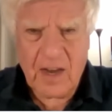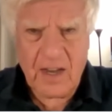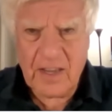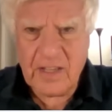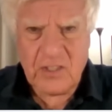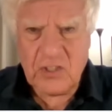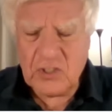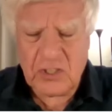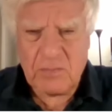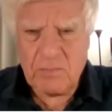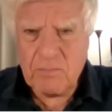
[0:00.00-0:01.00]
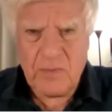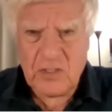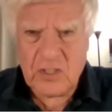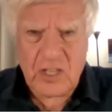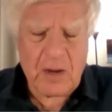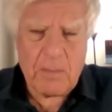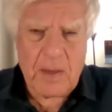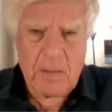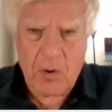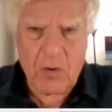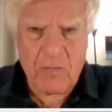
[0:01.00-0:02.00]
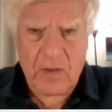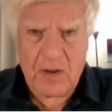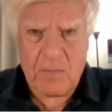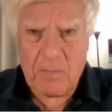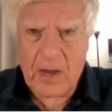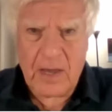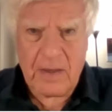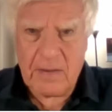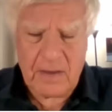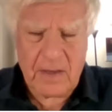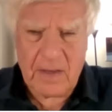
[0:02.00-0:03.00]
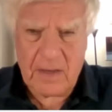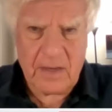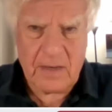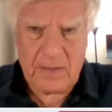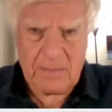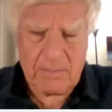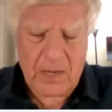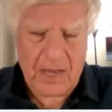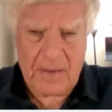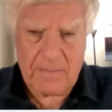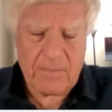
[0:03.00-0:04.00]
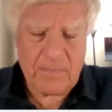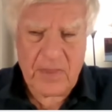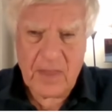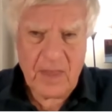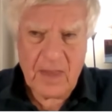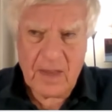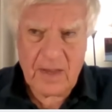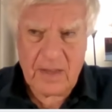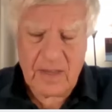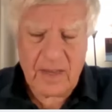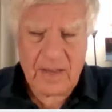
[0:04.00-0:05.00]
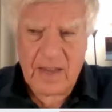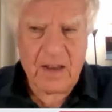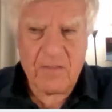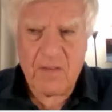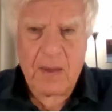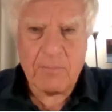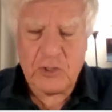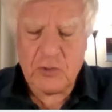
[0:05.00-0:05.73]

it's just instead of being motivated by a kind of